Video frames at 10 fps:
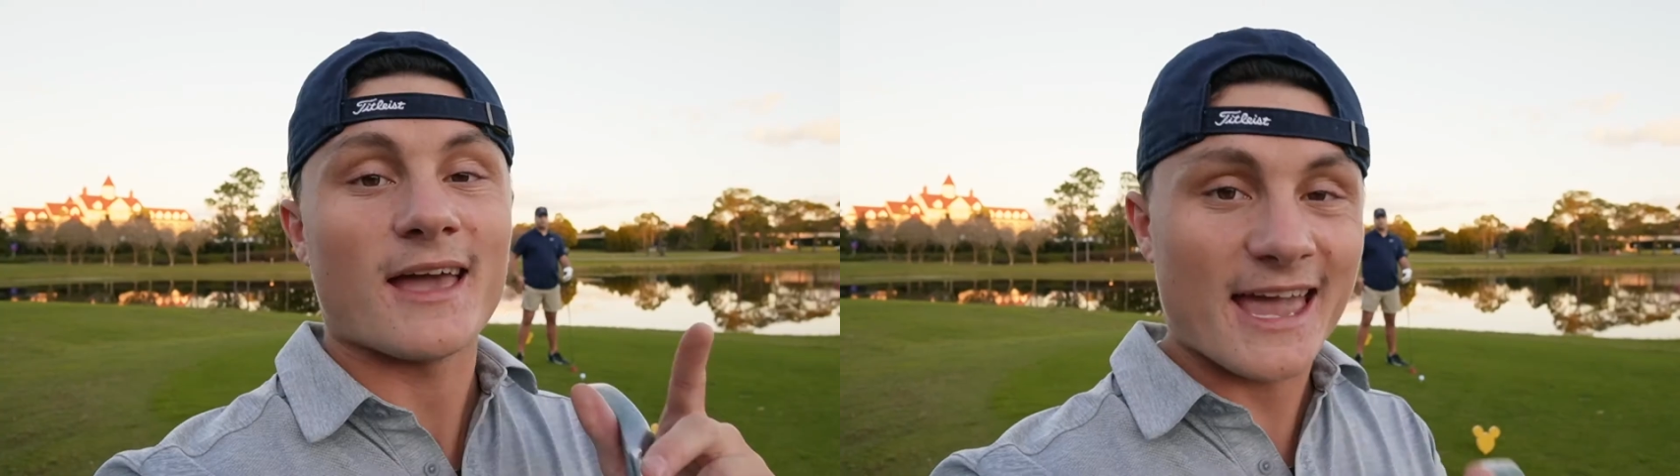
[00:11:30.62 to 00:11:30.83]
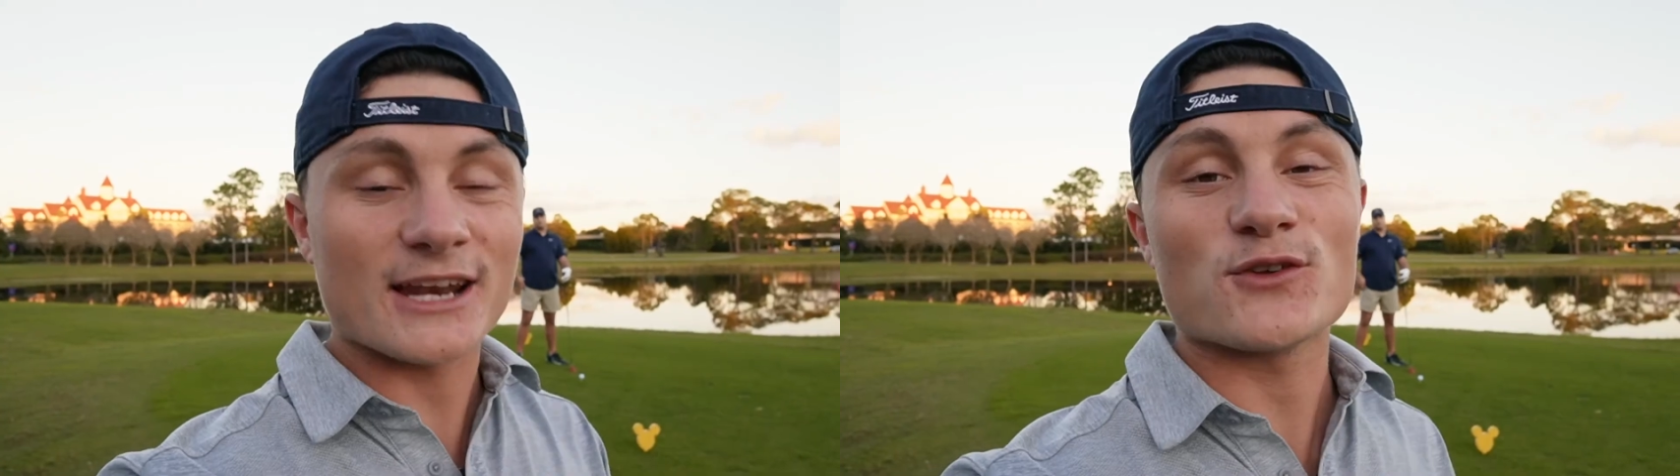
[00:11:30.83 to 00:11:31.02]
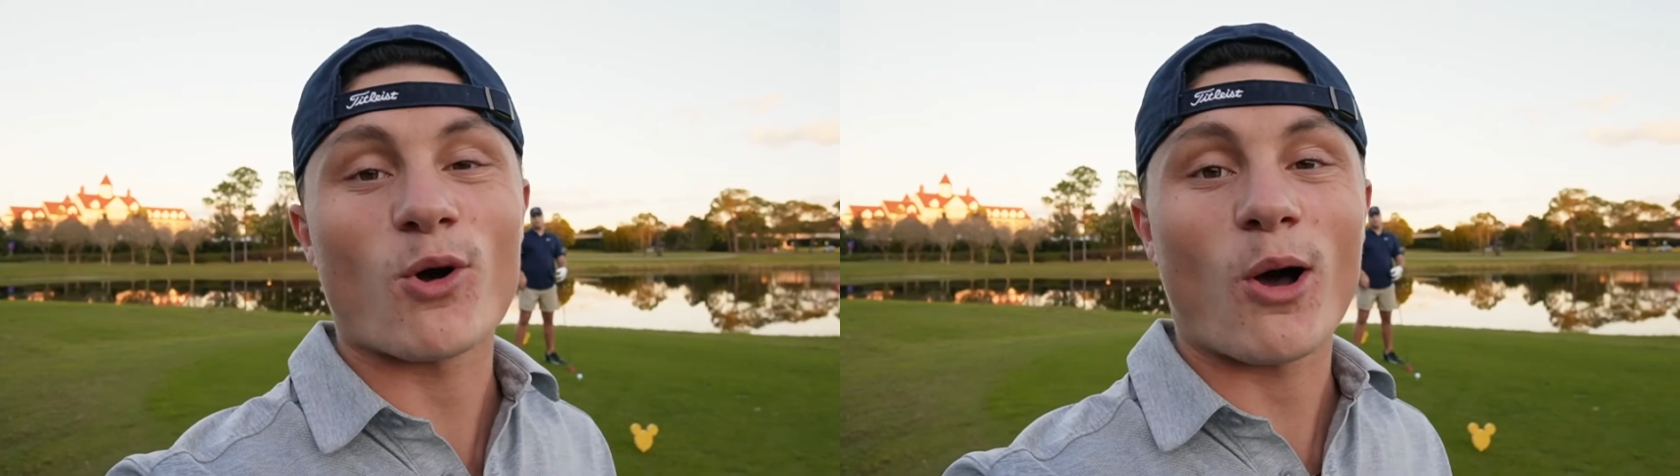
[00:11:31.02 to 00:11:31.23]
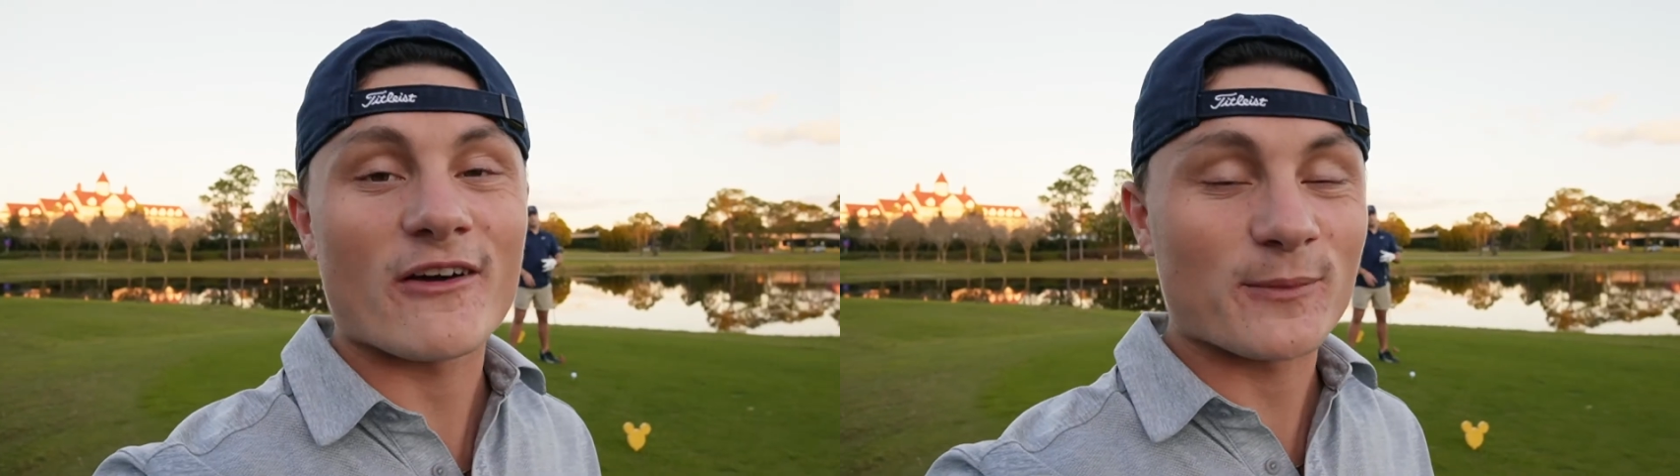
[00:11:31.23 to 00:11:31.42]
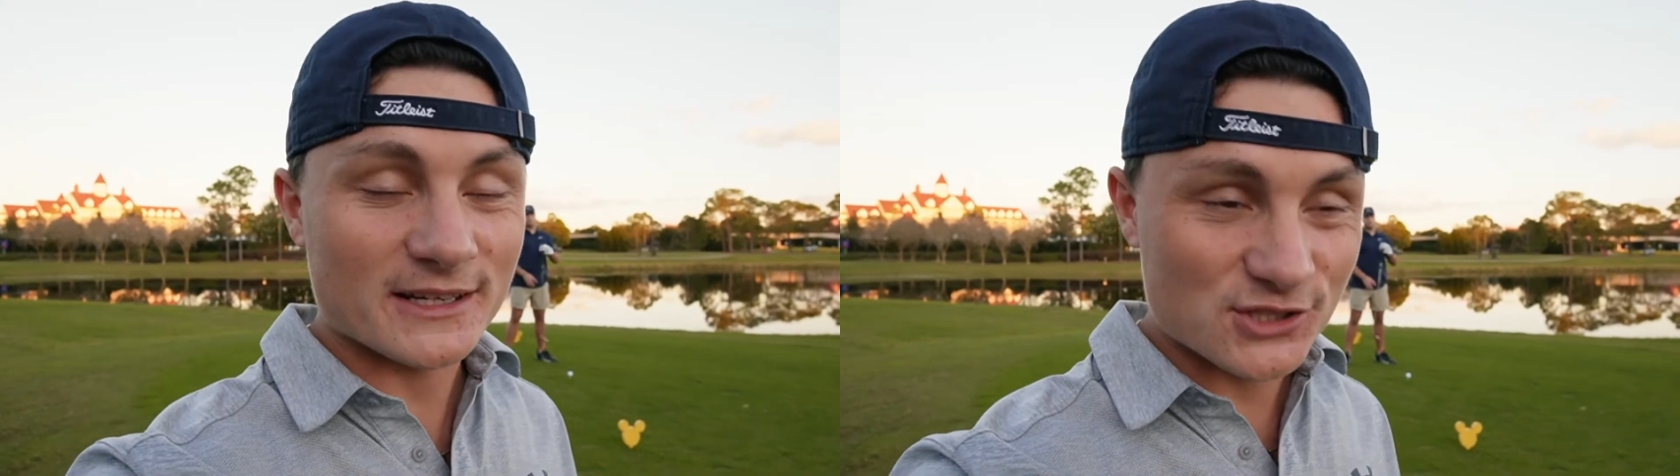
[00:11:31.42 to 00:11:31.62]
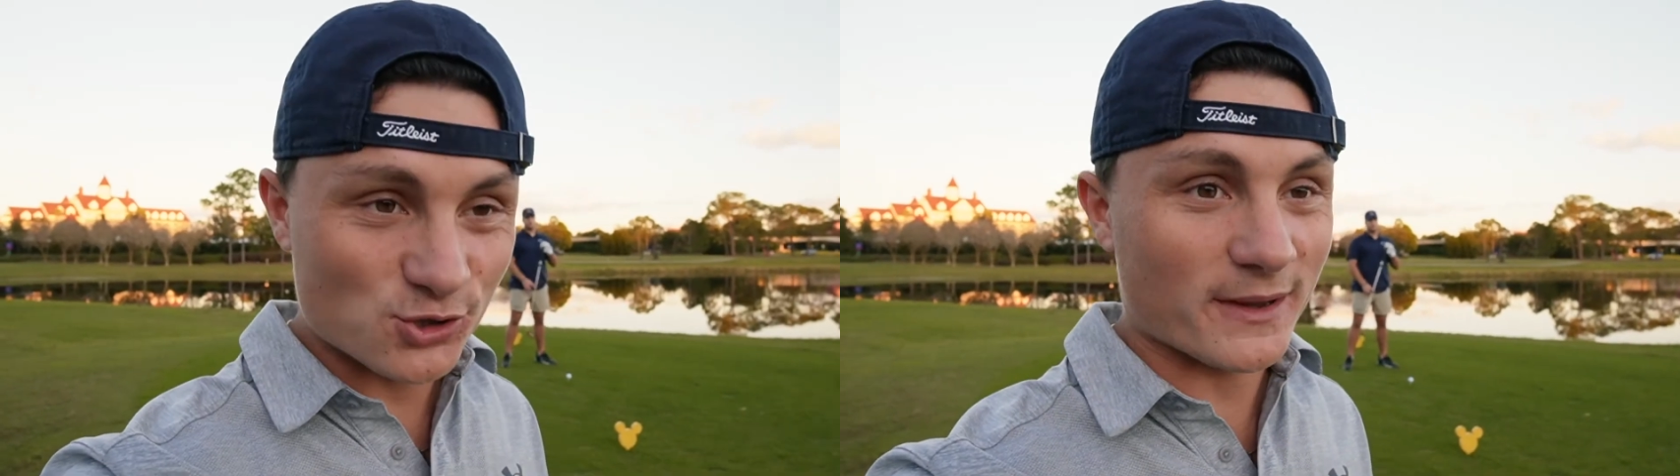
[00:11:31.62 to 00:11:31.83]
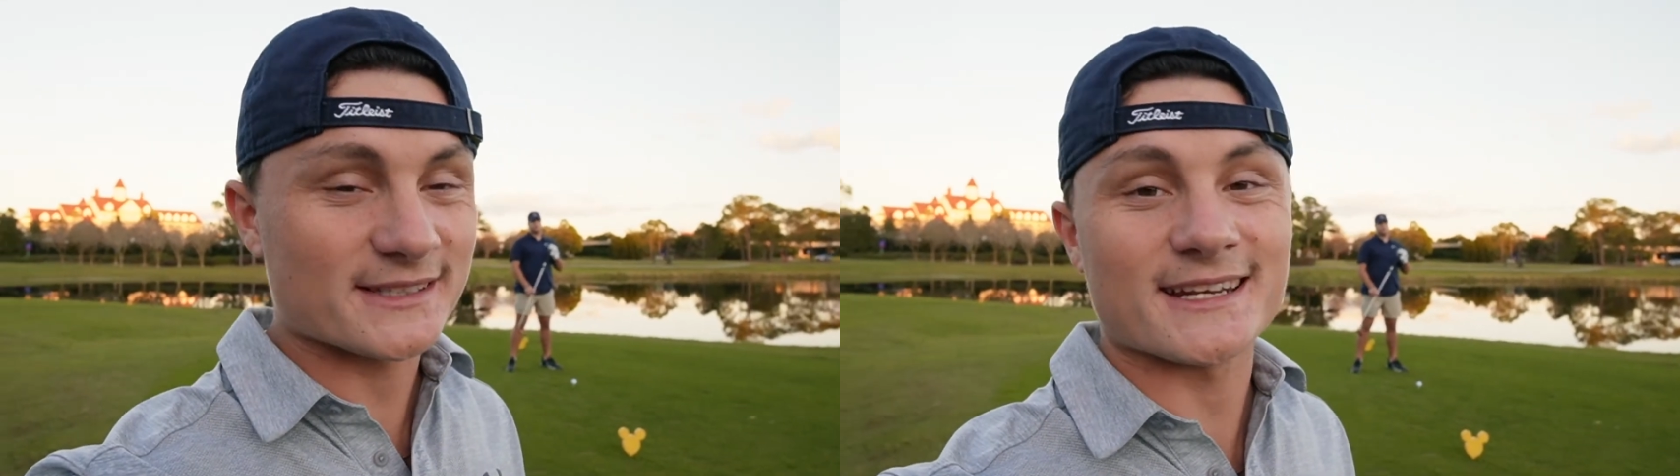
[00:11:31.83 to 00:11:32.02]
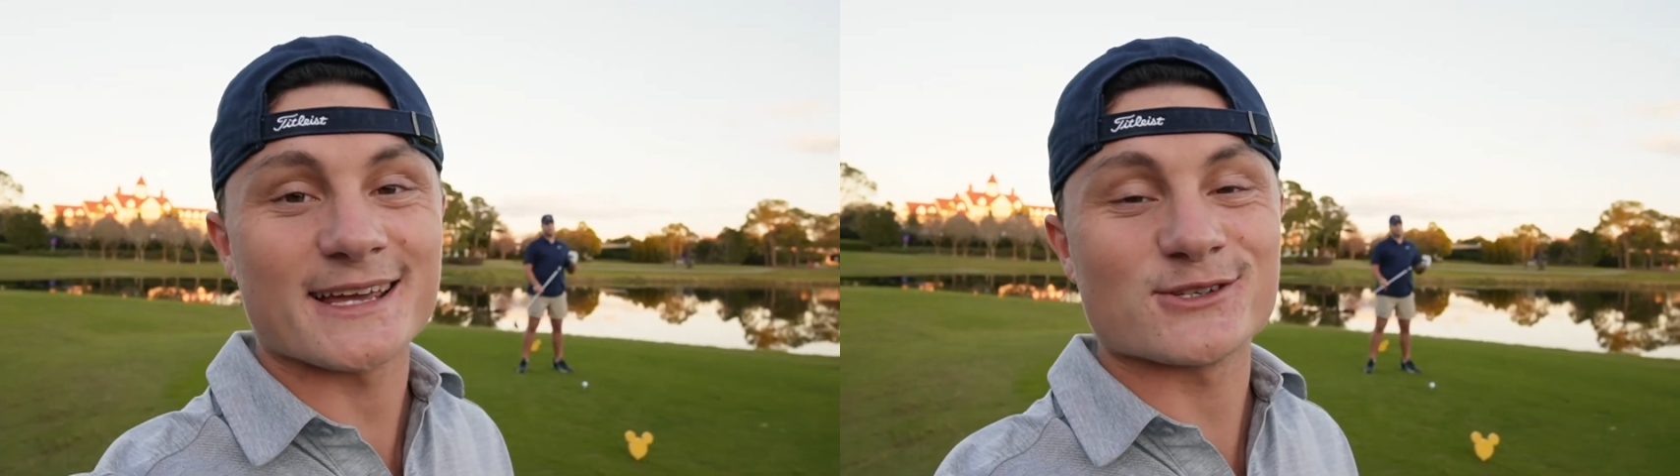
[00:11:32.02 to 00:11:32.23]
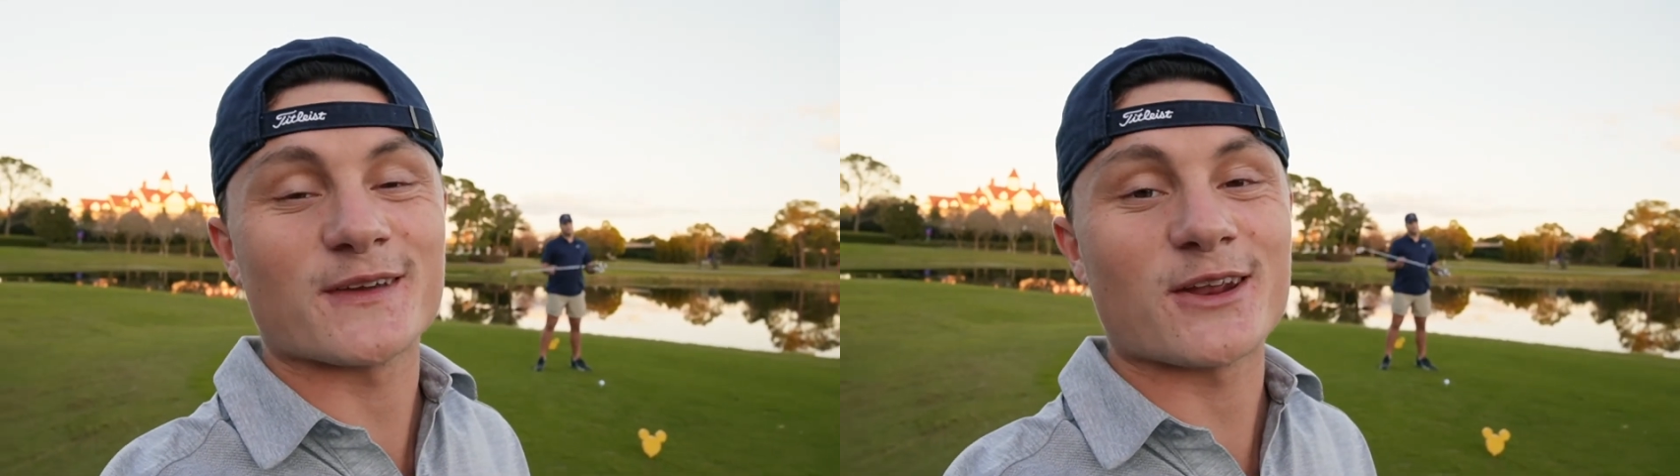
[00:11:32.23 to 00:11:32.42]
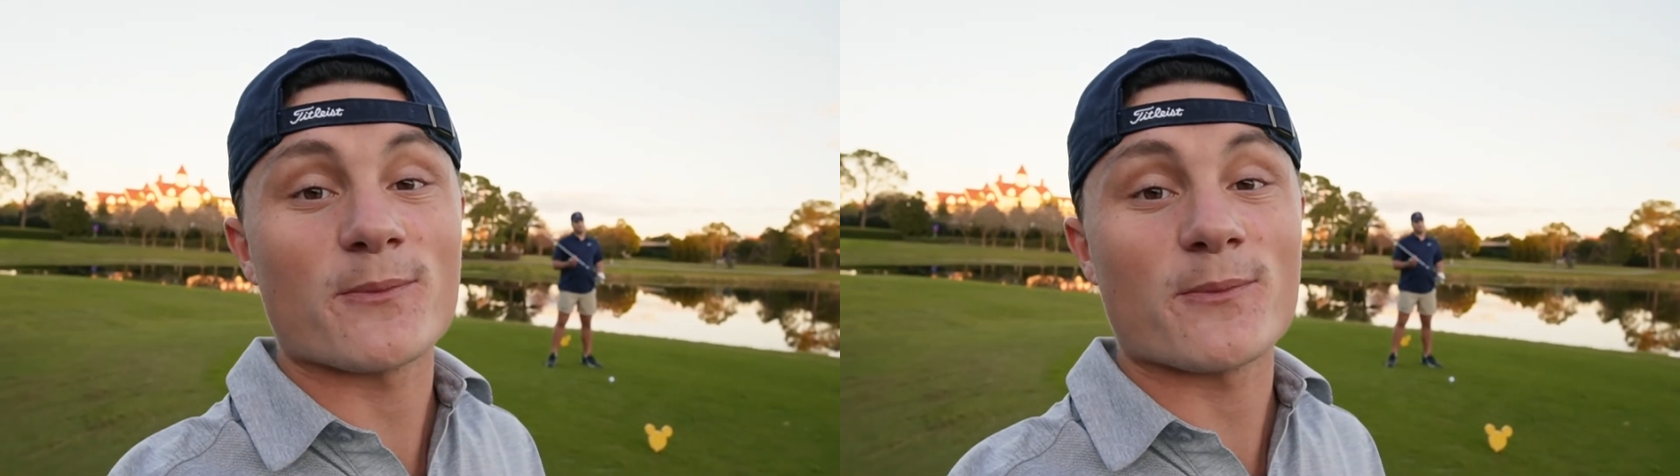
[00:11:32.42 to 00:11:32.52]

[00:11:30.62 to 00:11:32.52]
And if you all have been enjoying today's video,